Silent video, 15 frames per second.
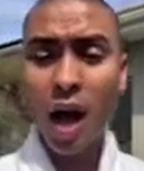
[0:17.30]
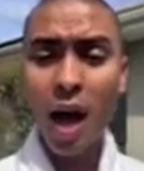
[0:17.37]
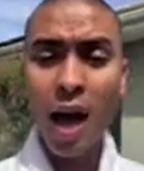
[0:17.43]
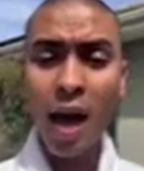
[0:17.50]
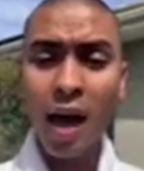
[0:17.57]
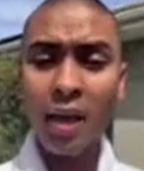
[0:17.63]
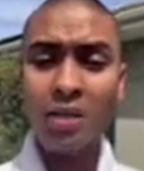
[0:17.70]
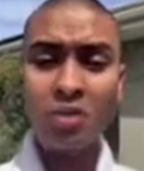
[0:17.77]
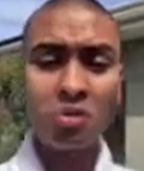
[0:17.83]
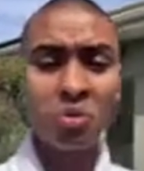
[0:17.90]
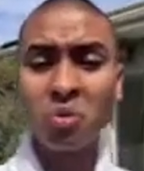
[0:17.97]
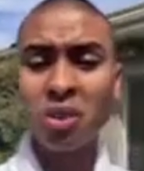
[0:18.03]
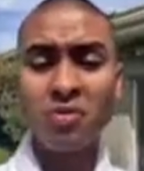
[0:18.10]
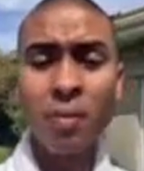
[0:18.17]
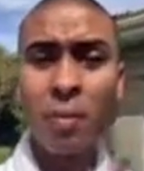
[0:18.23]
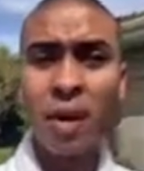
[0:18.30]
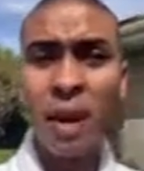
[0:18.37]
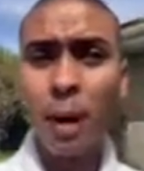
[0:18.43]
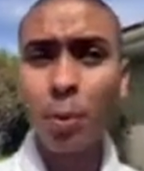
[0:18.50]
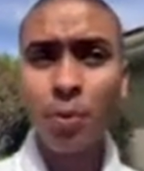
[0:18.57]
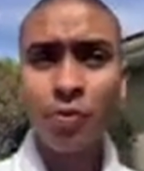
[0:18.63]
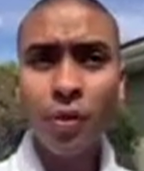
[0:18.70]
or if I'm meeting
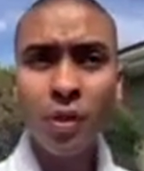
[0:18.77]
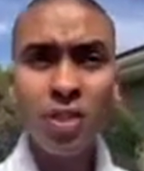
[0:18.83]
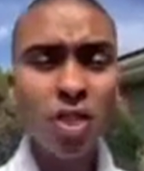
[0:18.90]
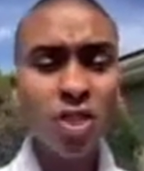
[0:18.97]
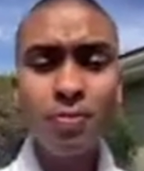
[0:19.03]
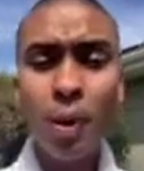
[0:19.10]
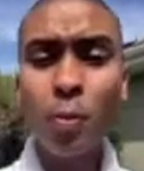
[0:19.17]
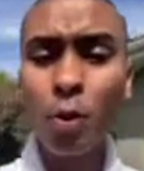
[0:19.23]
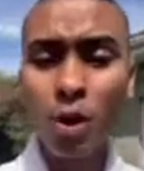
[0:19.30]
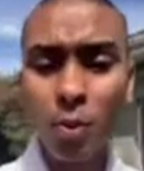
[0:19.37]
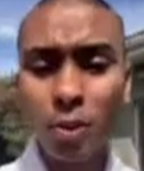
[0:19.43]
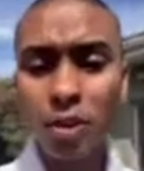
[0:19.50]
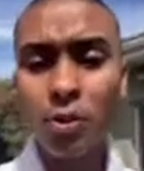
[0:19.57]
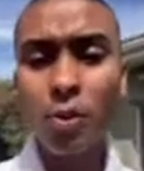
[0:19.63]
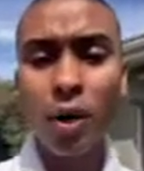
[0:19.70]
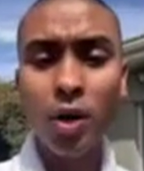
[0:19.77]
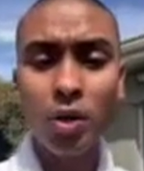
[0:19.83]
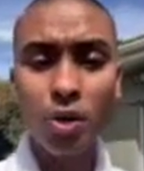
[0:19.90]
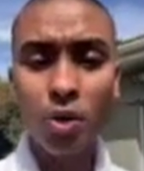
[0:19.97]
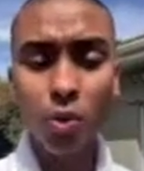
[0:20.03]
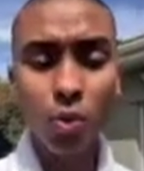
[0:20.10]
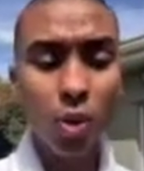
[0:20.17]
up with friends. Just my morning routine, what I
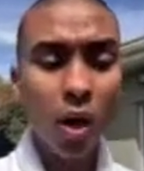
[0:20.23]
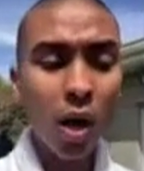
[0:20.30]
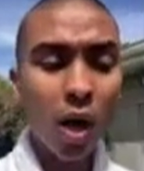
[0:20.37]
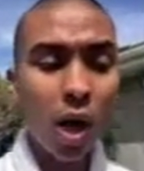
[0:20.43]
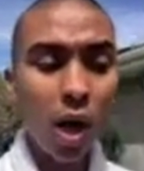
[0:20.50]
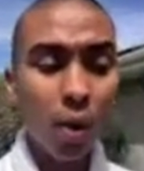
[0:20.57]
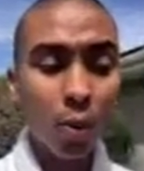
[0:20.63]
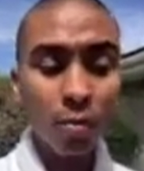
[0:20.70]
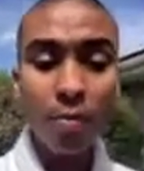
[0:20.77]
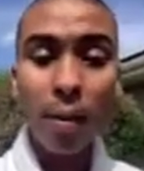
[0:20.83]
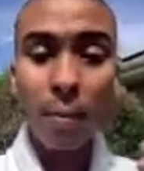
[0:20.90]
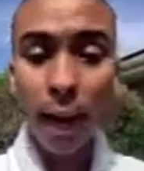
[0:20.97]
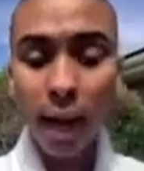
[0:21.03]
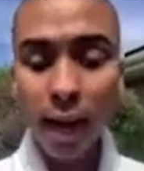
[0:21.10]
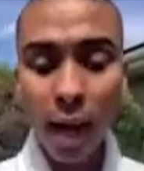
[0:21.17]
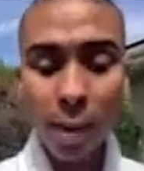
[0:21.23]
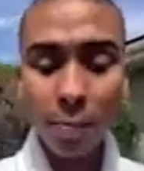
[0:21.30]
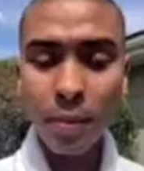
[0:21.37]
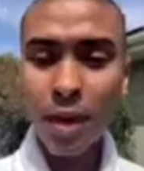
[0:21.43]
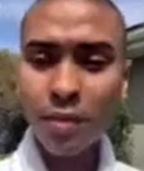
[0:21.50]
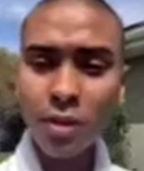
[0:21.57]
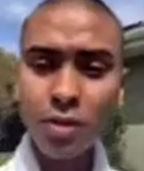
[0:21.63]
do with my makeup.
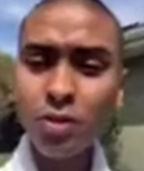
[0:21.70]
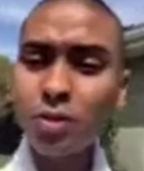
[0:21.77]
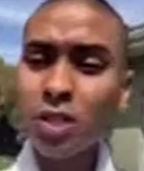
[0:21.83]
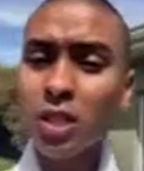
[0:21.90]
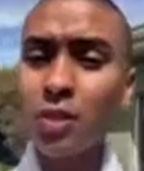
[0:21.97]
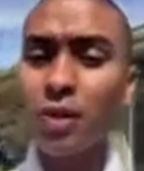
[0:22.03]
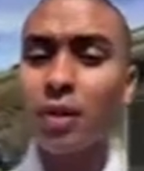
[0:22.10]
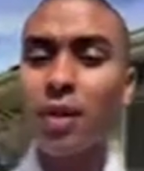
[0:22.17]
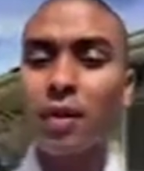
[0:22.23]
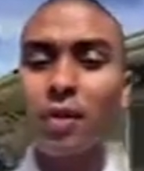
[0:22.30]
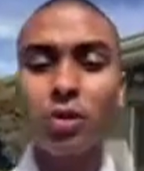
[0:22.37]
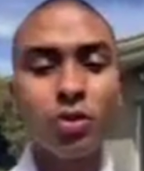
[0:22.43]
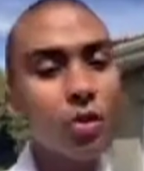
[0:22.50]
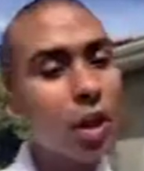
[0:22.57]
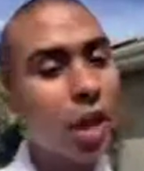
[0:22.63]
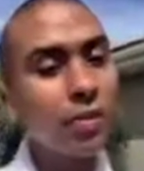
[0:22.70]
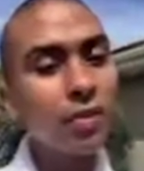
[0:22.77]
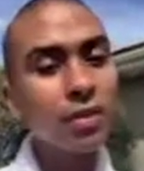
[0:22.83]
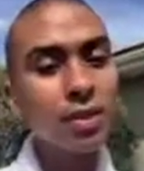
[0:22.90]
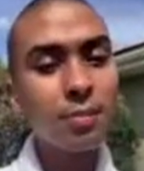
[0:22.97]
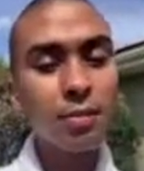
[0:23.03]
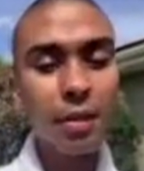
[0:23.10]
Nothing too serious, nothing too heavy,
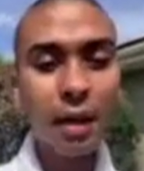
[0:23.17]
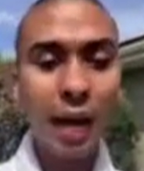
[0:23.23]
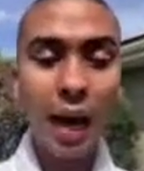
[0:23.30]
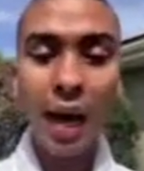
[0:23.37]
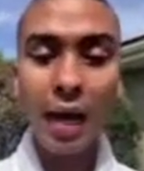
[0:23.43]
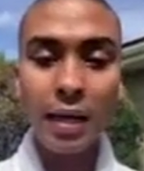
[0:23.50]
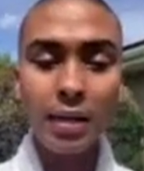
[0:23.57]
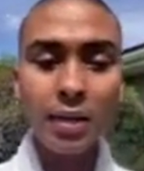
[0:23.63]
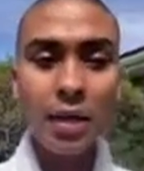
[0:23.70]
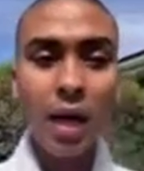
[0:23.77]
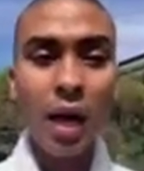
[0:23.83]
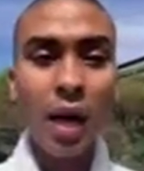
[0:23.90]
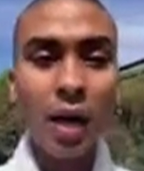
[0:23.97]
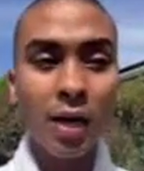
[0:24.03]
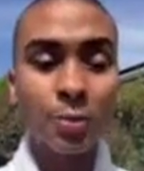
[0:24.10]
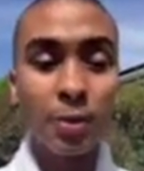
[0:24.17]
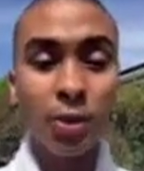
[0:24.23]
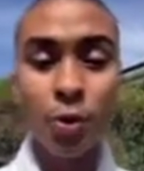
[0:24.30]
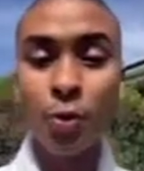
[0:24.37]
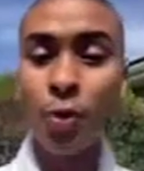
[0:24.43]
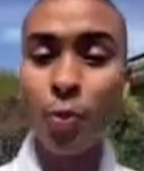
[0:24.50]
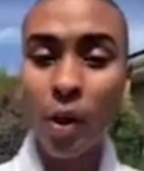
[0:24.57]
something light,
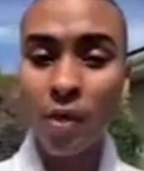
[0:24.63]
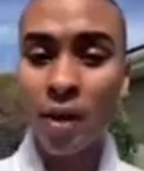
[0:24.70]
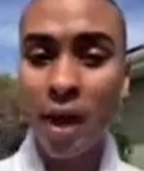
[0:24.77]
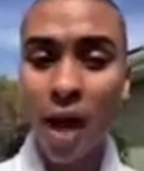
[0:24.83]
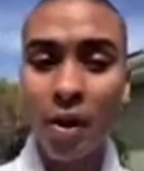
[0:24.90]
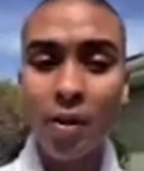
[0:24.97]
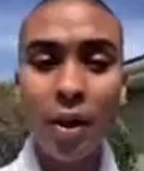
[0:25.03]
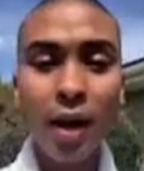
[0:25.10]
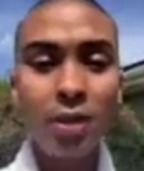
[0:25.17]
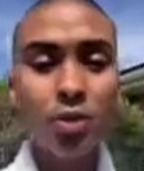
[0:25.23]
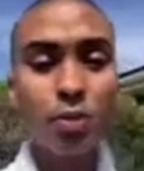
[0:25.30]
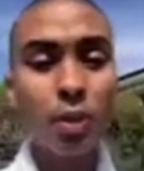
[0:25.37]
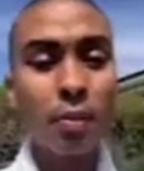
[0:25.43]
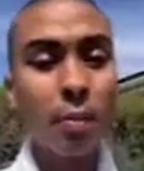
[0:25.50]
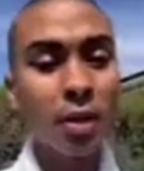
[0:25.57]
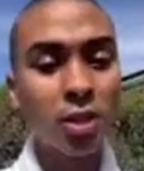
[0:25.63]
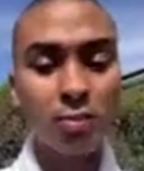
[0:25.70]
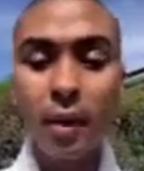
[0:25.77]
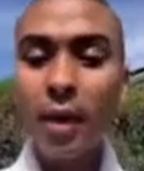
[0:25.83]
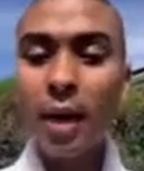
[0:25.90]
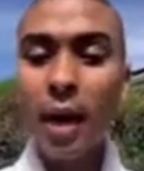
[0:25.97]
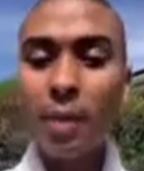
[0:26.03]
especially with the weather now. I don't like to wear much
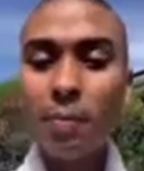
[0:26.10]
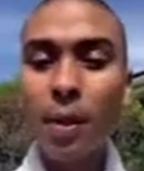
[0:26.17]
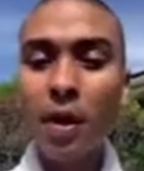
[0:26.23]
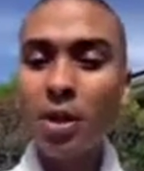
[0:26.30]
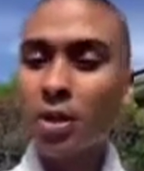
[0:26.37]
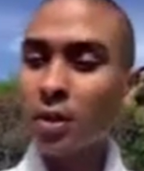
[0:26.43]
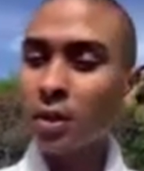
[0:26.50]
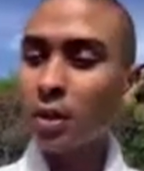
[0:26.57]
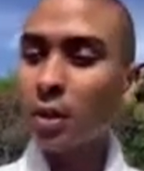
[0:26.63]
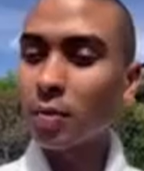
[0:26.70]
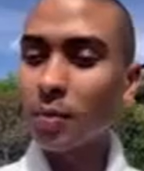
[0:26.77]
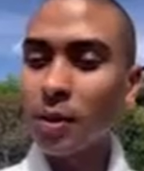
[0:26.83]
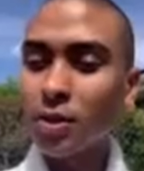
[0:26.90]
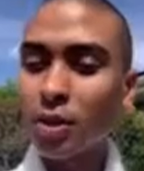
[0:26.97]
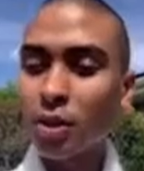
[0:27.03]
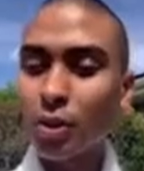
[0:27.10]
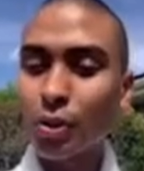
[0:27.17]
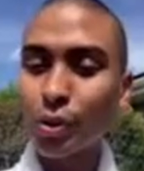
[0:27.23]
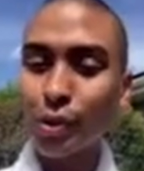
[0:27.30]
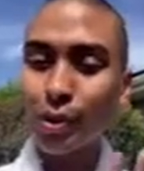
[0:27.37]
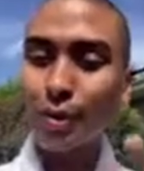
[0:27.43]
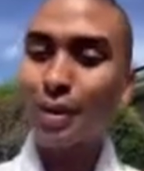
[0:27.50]
makeup, just a little bit, just to
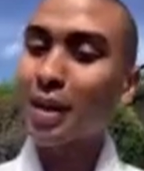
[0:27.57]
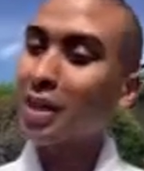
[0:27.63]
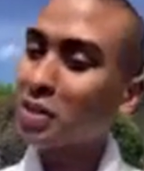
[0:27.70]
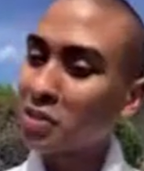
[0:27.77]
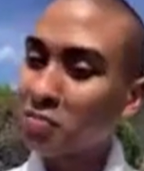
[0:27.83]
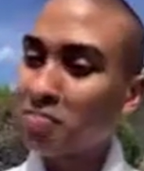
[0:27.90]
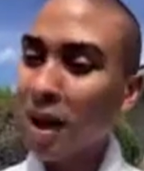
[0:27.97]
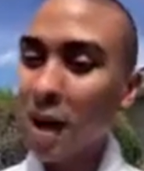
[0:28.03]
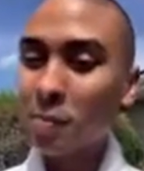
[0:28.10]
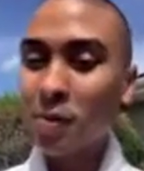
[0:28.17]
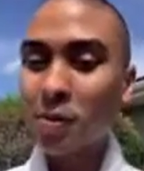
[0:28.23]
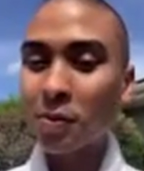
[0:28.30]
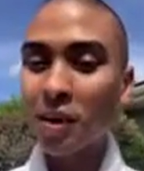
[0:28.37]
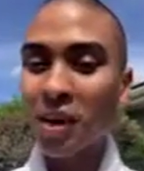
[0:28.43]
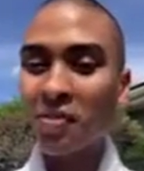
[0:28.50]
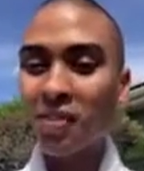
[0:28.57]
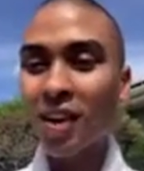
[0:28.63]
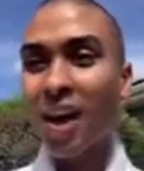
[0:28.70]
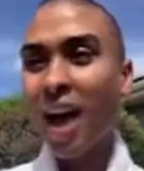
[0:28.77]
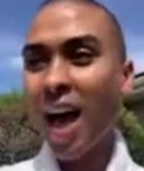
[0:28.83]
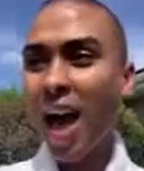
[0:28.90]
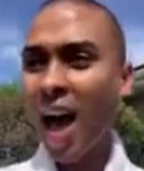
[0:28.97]
look a little extra popping or
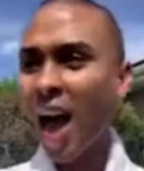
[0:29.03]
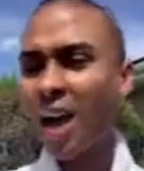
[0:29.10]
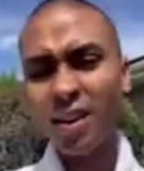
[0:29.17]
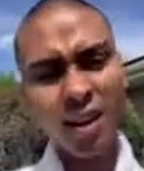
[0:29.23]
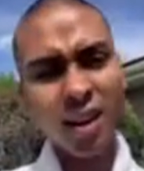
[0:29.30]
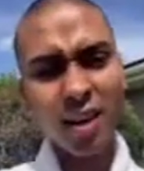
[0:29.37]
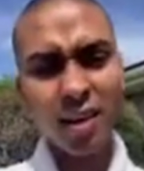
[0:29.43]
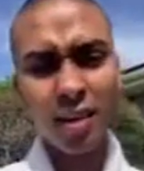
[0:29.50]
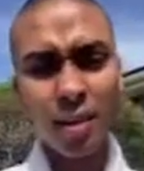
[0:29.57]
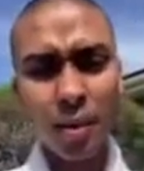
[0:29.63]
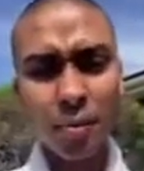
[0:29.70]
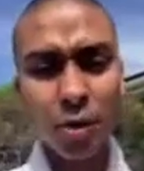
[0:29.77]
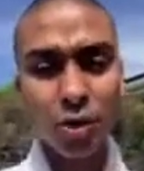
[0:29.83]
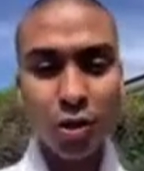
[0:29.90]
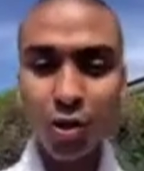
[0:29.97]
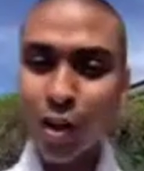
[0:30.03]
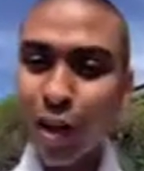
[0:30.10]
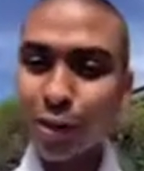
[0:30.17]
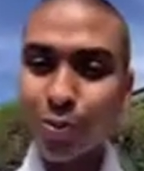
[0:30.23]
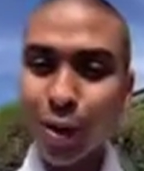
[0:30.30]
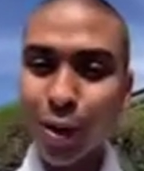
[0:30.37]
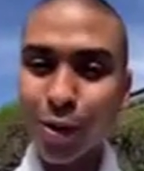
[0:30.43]
whatever. And yeah, I'm going to show you
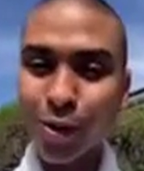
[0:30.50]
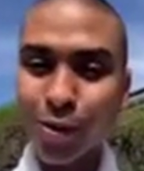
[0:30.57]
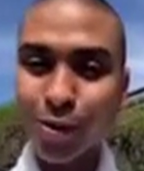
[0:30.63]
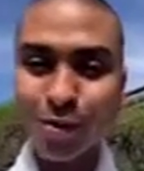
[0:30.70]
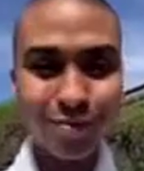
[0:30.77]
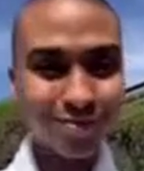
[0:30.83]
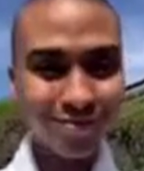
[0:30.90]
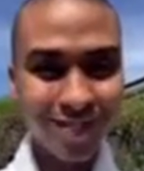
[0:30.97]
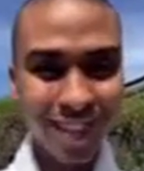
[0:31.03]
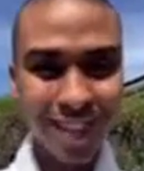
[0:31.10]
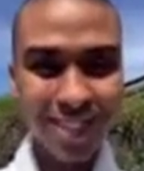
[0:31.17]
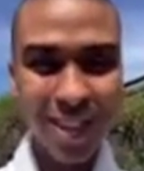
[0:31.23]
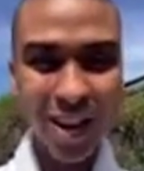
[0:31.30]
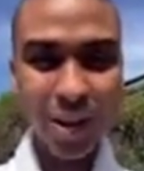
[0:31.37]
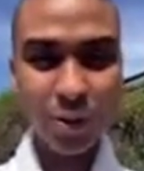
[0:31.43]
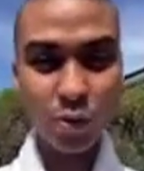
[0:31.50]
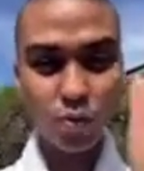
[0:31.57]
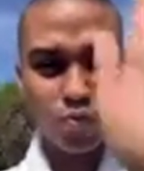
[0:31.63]
guys what I do. Let's go.